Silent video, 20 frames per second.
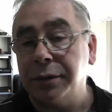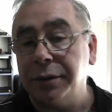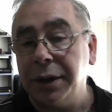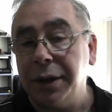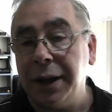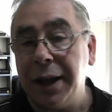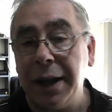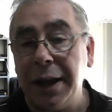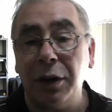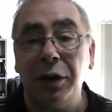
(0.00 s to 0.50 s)

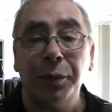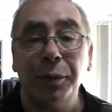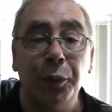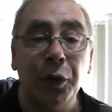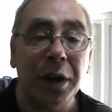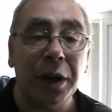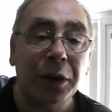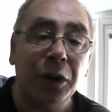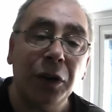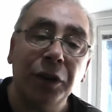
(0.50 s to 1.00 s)
Yeah, it looks
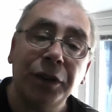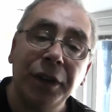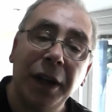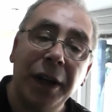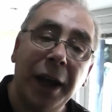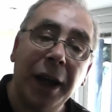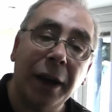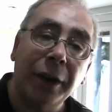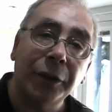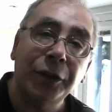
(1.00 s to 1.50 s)
pretty good, doesn't
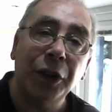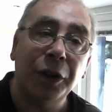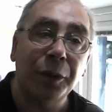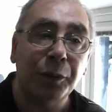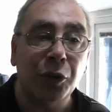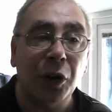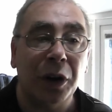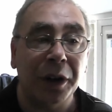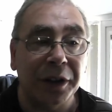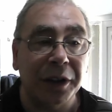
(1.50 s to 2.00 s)
it? Turn the
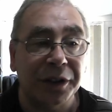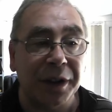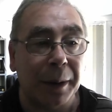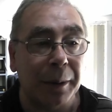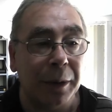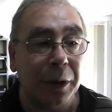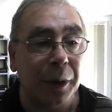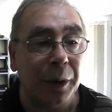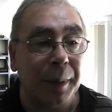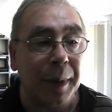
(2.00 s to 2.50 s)
brightness up a
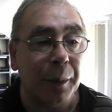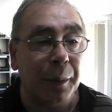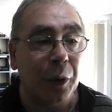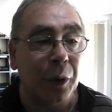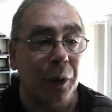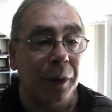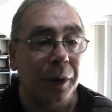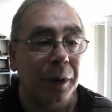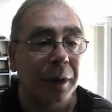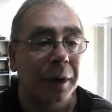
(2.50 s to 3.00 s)
little bit more,
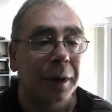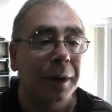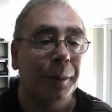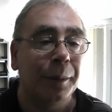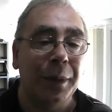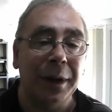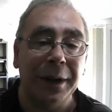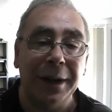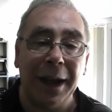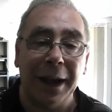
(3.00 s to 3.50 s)
but
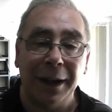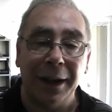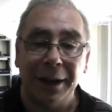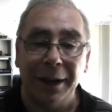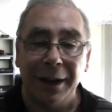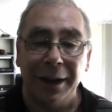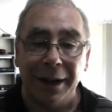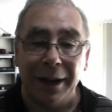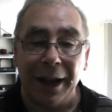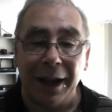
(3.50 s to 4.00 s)
yeah,
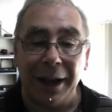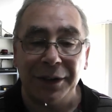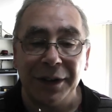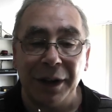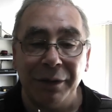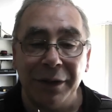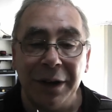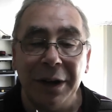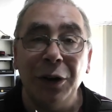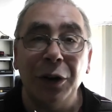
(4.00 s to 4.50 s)
that
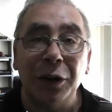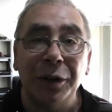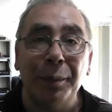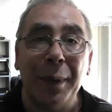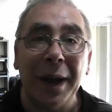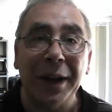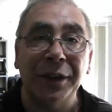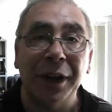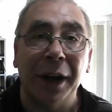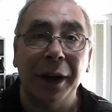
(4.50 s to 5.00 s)
definitely looks
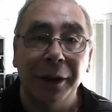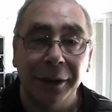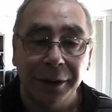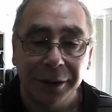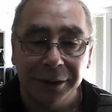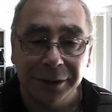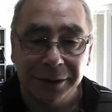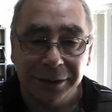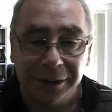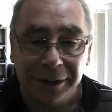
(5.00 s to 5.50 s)
better.
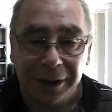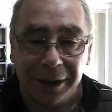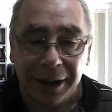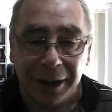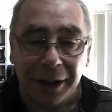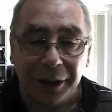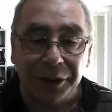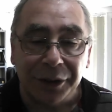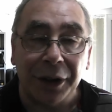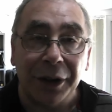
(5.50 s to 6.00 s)

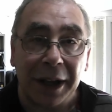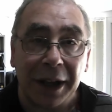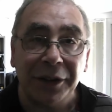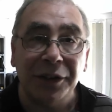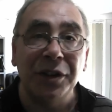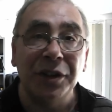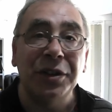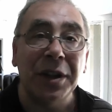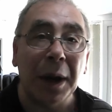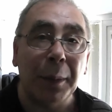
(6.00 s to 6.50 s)
So that's the
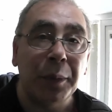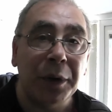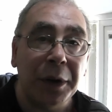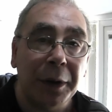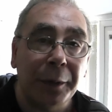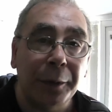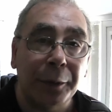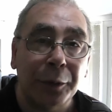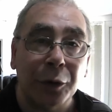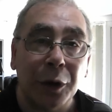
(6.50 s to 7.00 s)

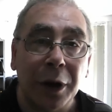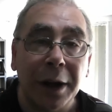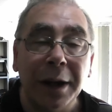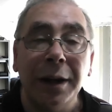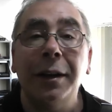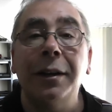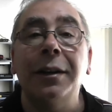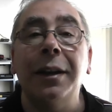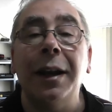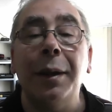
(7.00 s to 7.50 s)
W3.
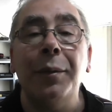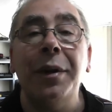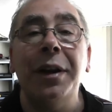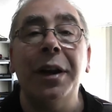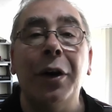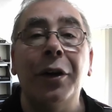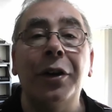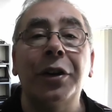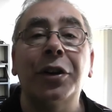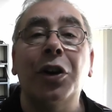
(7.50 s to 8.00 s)
Let me know
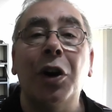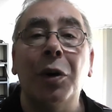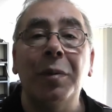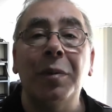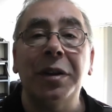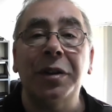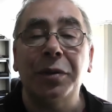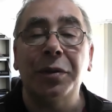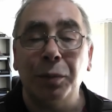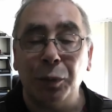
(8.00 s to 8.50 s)
in the
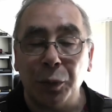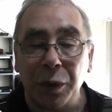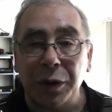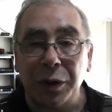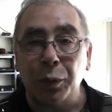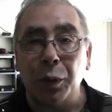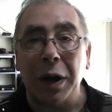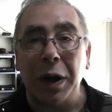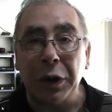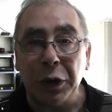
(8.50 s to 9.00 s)
comments which
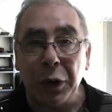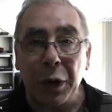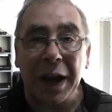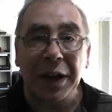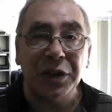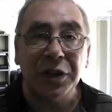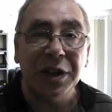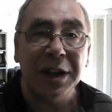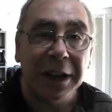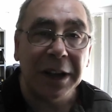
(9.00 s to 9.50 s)
one you
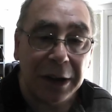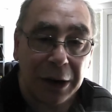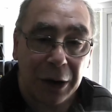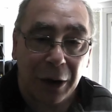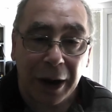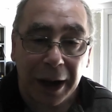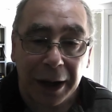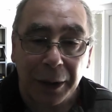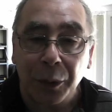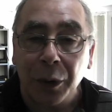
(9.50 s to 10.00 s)
actually
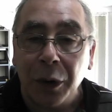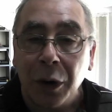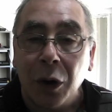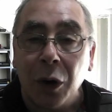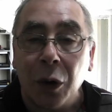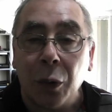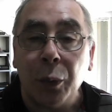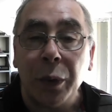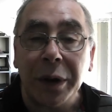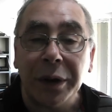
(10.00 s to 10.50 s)
like,
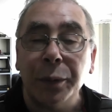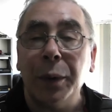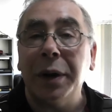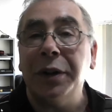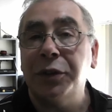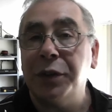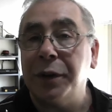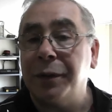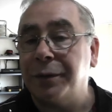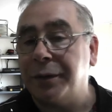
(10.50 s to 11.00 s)
or which one's
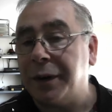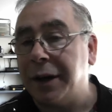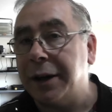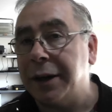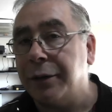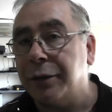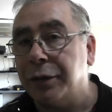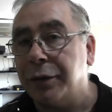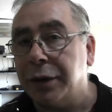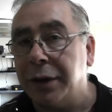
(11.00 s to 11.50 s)
your
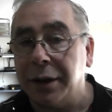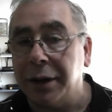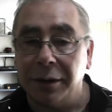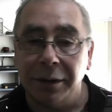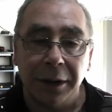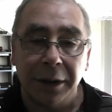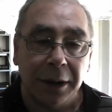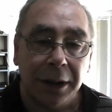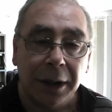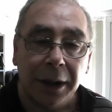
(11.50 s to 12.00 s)
favourite.
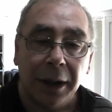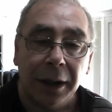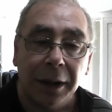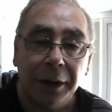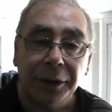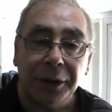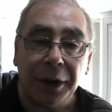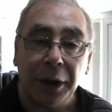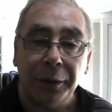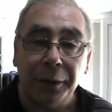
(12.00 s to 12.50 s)

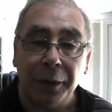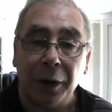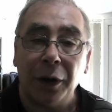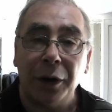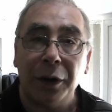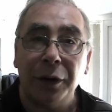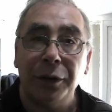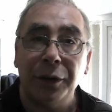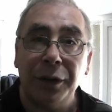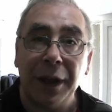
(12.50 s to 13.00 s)
So
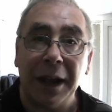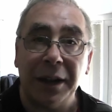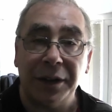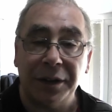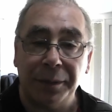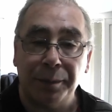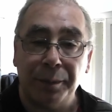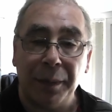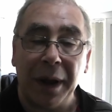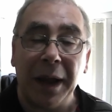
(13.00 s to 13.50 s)
far, that's
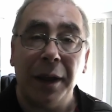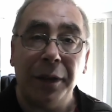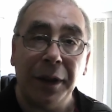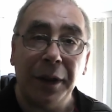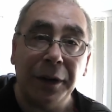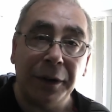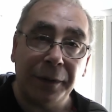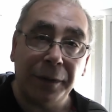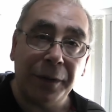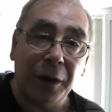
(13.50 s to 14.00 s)
better than
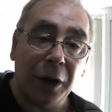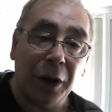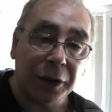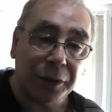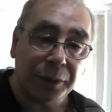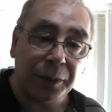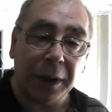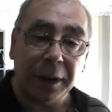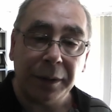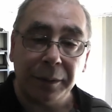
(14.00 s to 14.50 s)
the first
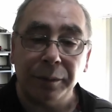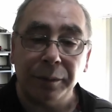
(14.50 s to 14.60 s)
one.